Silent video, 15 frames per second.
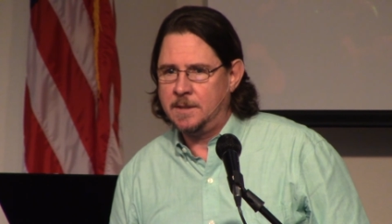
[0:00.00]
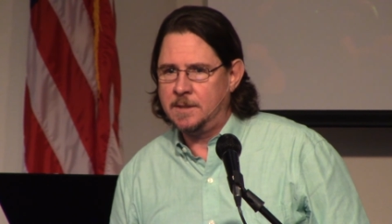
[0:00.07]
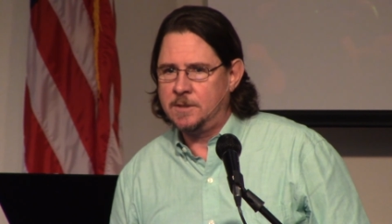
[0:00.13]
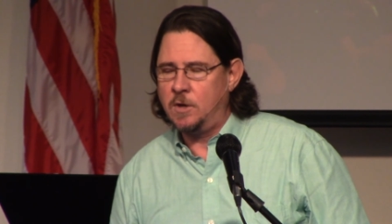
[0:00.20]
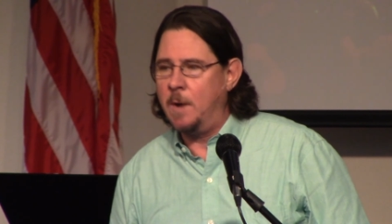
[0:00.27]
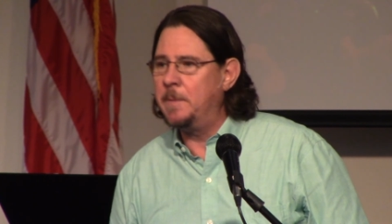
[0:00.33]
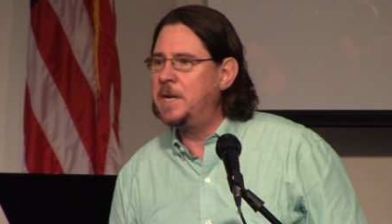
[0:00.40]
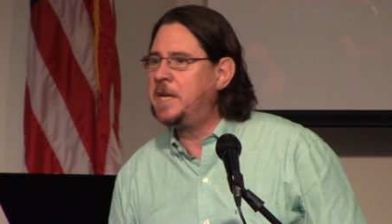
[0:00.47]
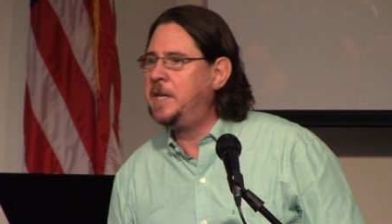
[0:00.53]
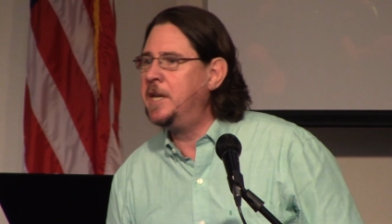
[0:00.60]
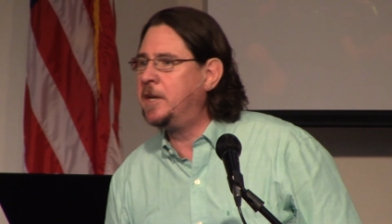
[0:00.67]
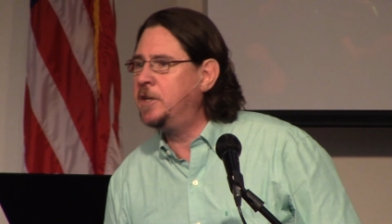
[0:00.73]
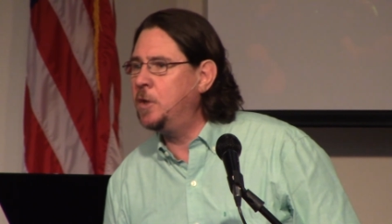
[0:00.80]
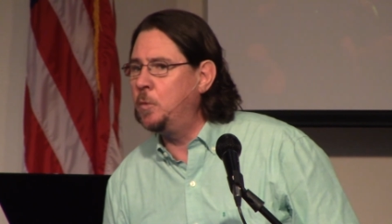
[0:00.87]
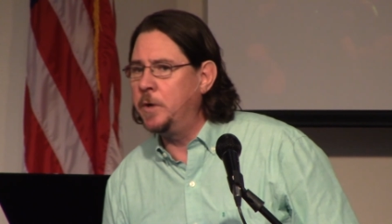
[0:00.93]
So I'm going to
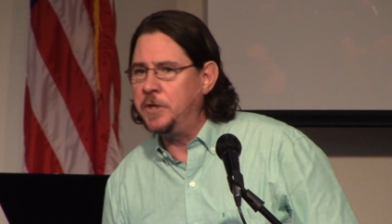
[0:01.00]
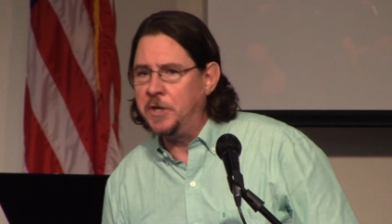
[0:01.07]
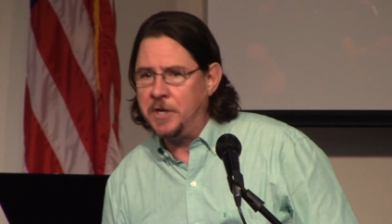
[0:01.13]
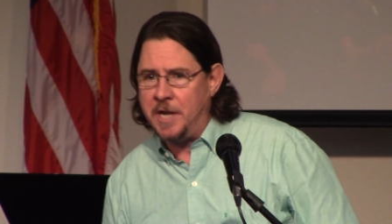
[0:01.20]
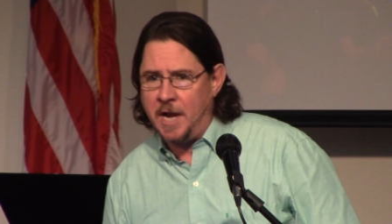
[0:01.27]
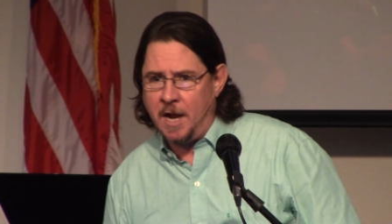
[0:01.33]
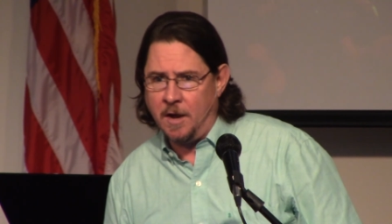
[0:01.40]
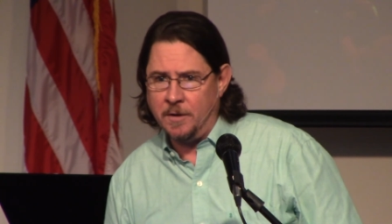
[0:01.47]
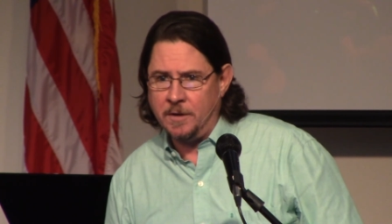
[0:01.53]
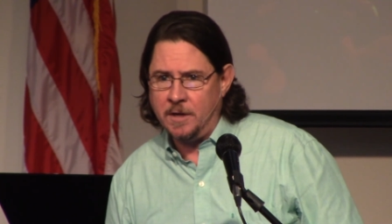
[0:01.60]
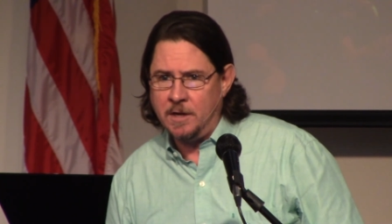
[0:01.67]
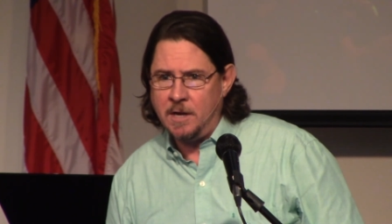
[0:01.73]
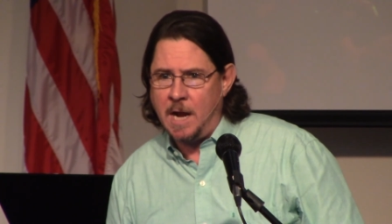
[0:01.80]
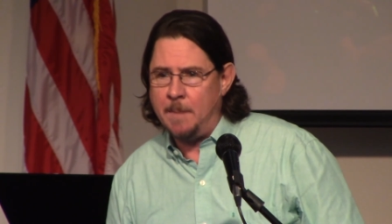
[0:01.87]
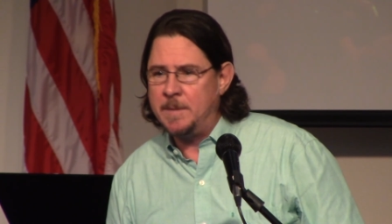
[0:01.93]
kick you when you're down.
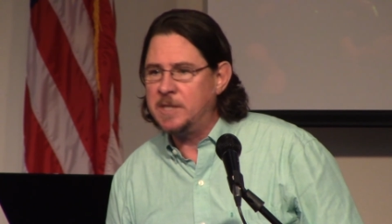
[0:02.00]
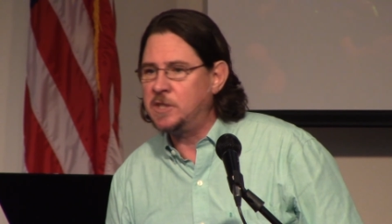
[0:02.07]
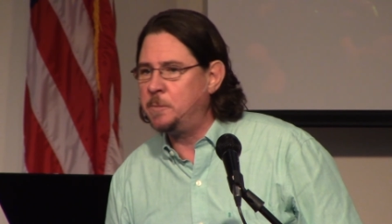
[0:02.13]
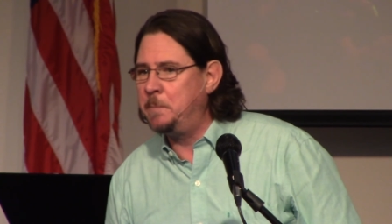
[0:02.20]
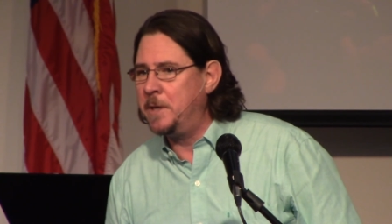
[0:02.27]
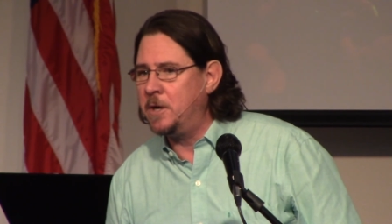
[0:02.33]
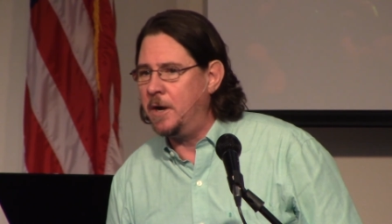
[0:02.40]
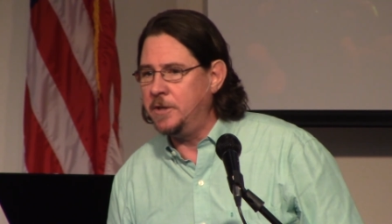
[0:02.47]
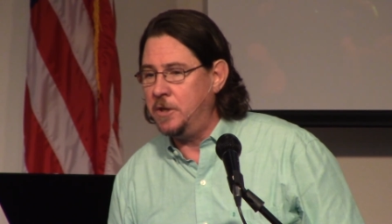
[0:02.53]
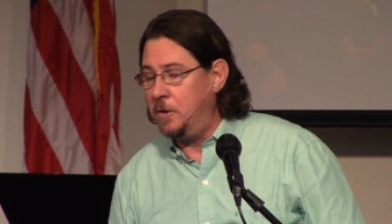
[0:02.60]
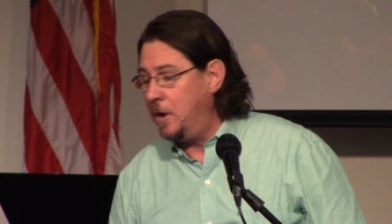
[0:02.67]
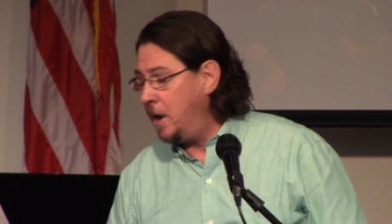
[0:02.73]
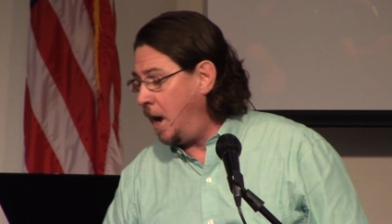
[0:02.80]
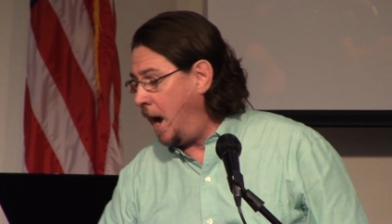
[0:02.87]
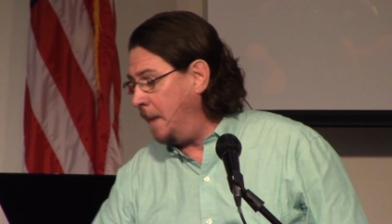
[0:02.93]
I'm going to spit on
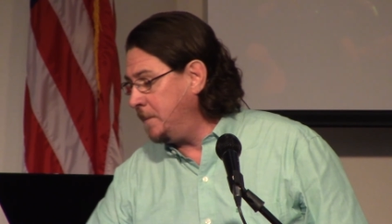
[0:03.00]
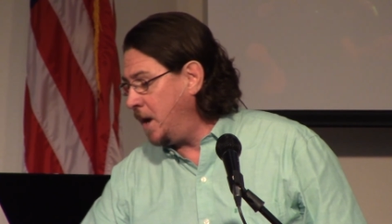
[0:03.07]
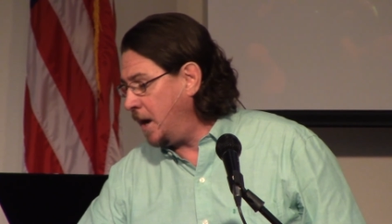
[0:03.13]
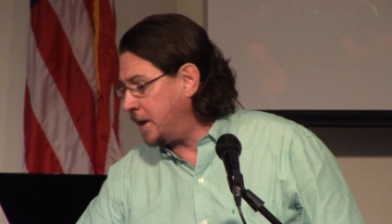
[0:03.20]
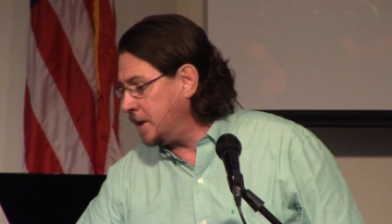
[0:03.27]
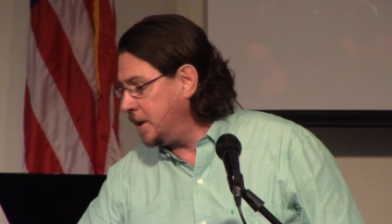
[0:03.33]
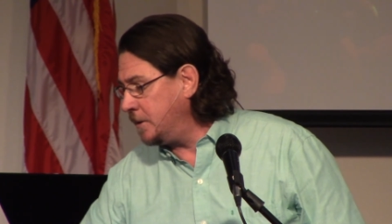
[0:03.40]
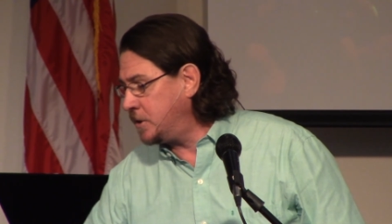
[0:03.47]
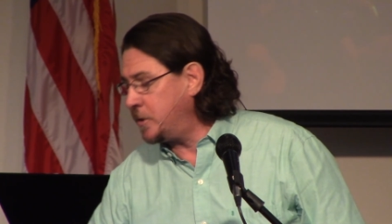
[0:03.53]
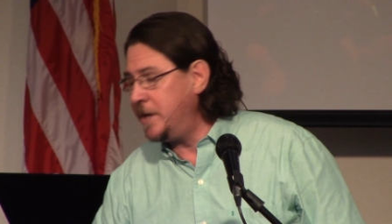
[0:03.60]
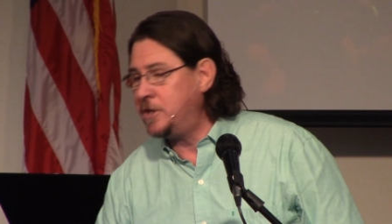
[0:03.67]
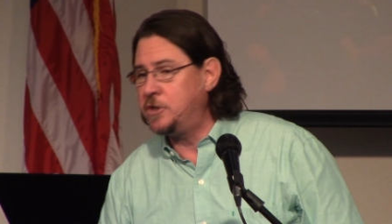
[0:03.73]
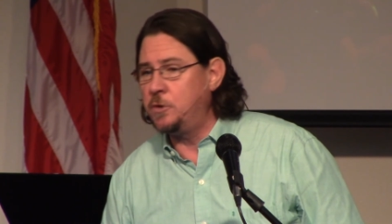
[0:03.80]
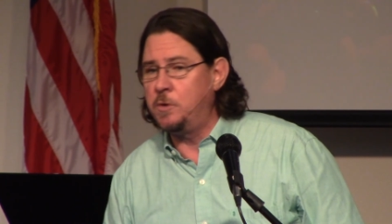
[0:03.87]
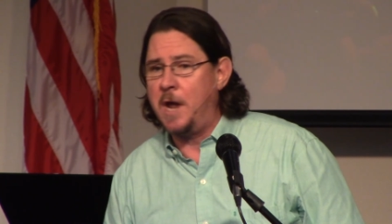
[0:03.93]
you. I'm not going to
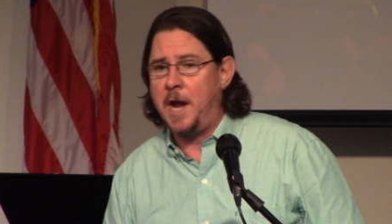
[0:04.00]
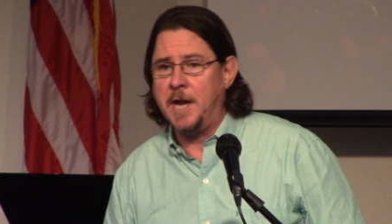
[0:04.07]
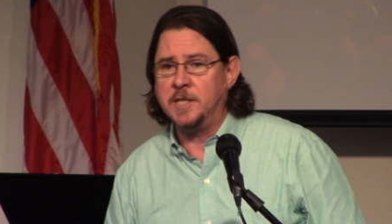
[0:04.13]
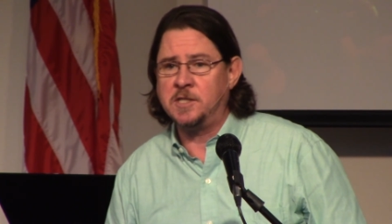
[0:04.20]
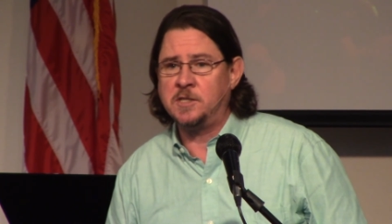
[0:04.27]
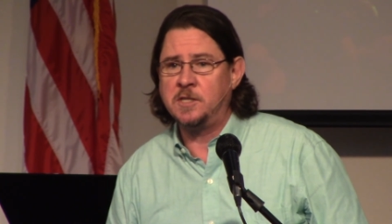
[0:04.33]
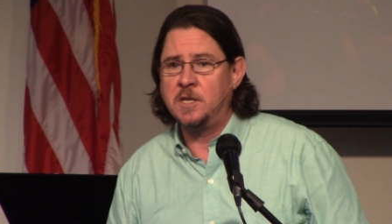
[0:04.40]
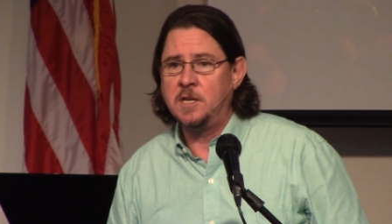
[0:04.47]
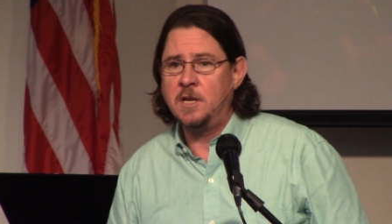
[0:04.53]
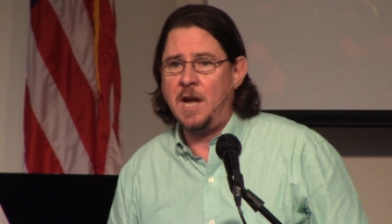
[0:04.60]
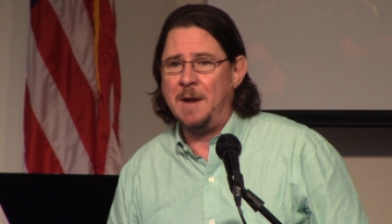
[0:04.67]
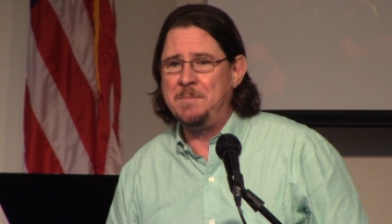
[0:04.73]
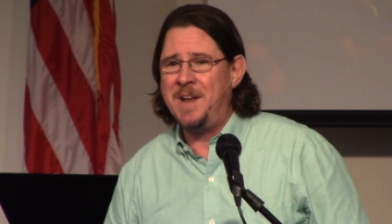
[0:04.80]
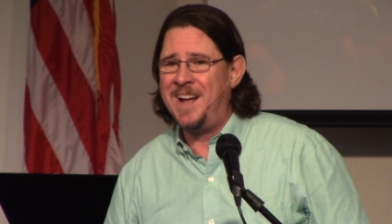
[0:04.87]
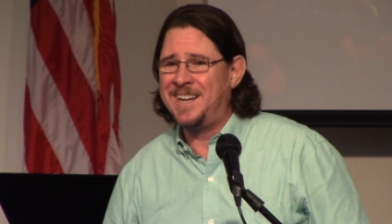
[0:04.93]
treat you nice.
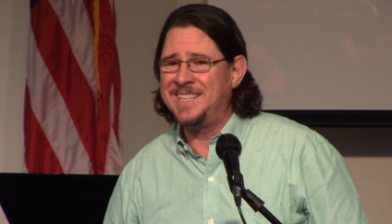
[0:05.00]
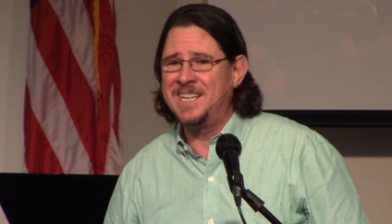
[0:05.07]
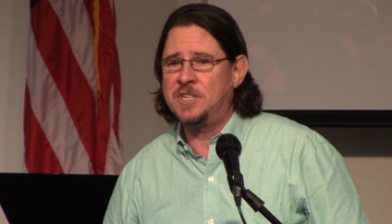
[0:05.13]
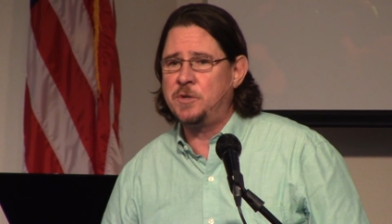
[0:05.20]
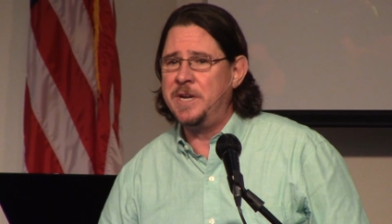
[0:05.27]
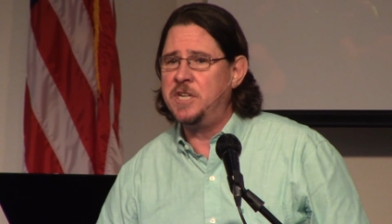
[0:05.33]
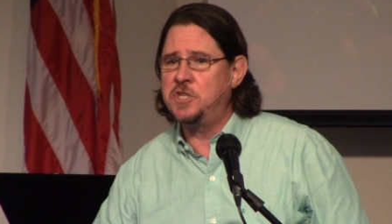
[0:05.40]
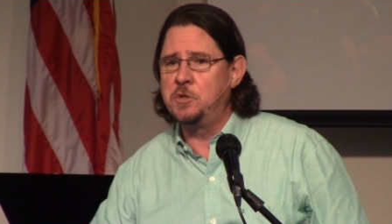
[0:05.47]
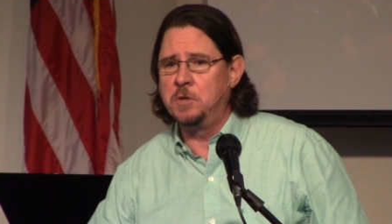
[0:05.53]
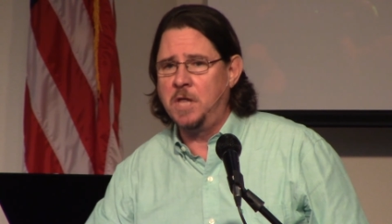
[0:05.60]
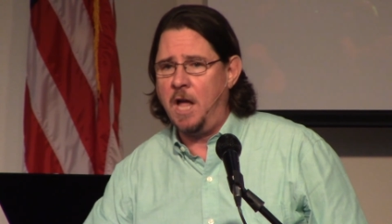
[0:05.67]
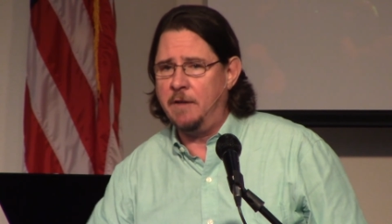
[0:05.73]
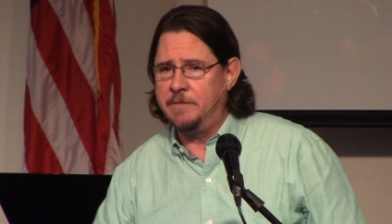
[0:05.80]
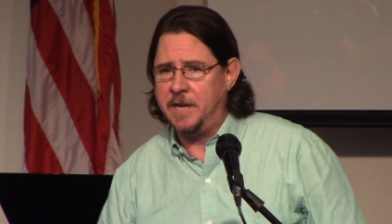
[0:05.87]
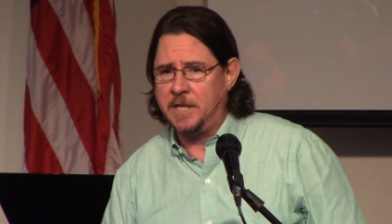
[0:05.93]
I'm not going to treat you
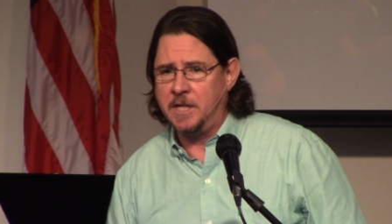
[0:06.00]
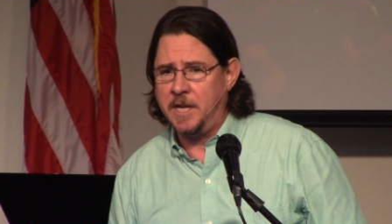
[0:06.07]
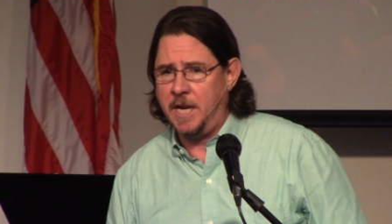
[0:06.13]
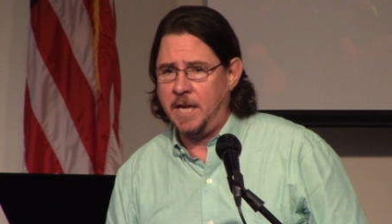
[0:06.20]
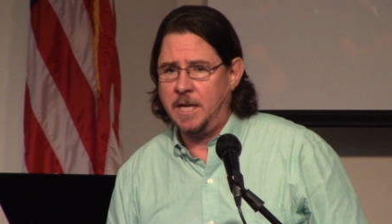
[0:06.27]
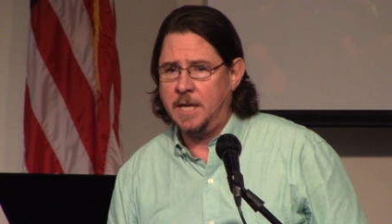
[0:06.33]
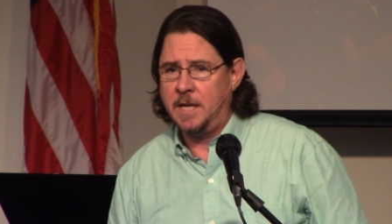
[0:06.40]
lovingly.